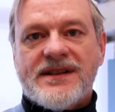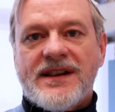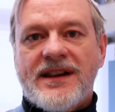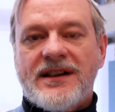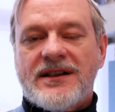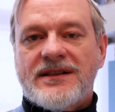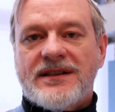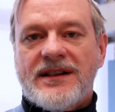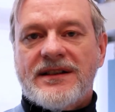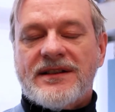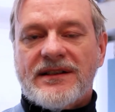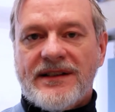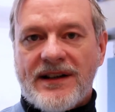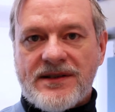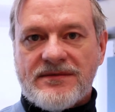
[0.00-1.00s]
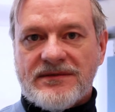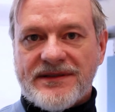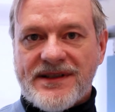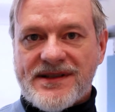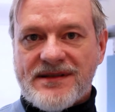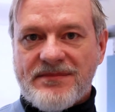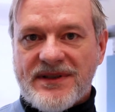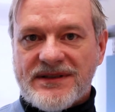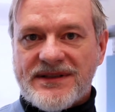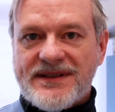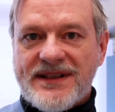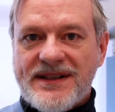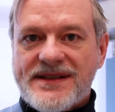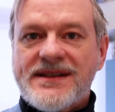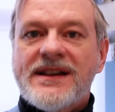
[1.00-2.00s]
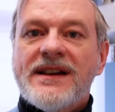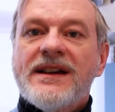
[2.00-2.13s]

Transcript: and intellectual disabilities.